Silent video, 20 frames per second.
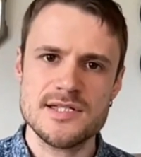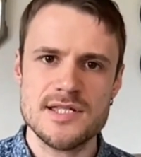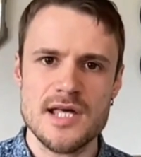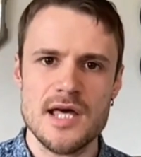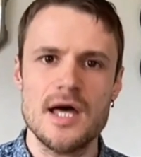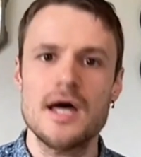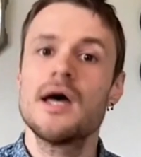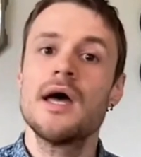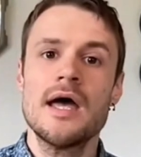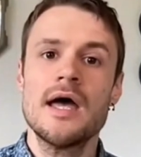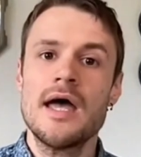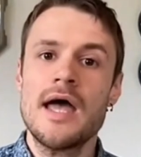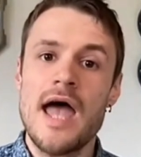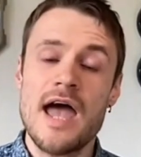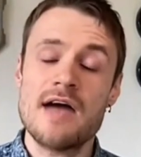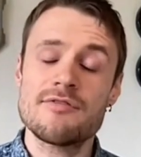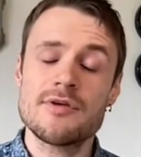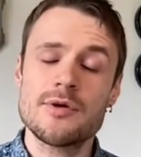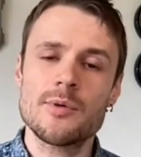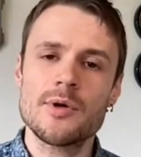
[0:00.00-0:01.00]
to
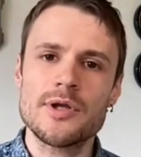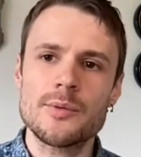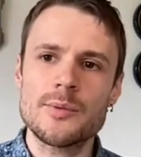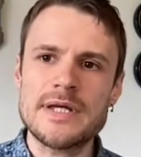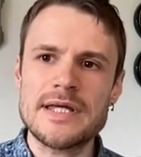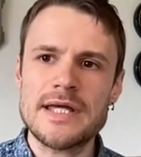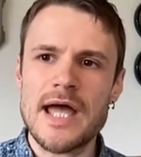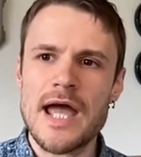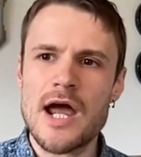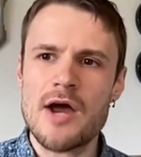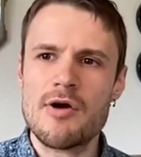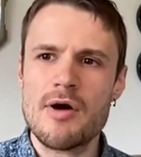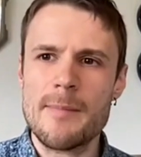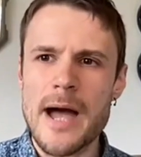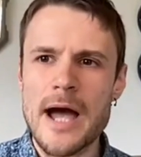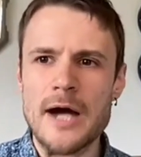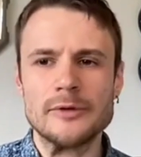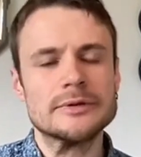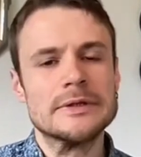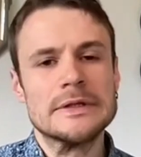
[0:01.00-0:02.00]
everyone that we care
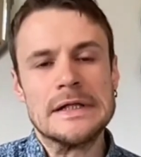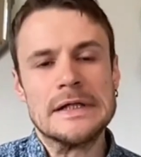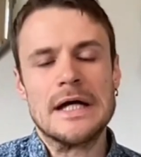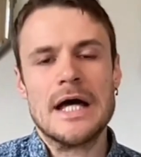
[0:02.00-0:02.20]
about.